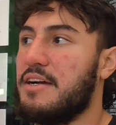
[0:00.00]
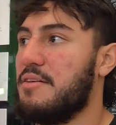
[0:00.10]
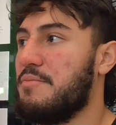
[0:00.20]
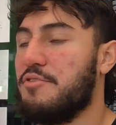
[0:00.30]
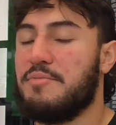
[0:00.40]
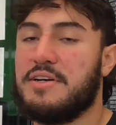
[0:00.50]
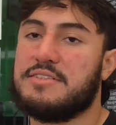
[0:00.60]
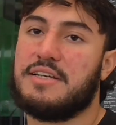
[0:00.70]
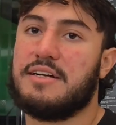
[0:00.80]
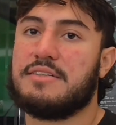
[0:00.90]
I can improve my
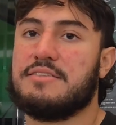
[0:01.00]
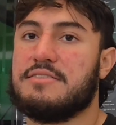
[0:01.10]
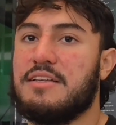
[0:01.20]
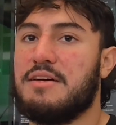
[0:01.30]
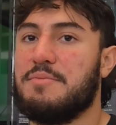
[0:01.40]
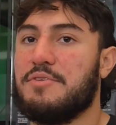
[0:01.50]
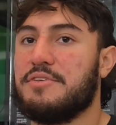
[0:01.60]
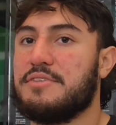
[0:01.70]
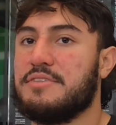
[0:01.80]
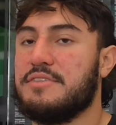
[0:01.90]
stock a lot more.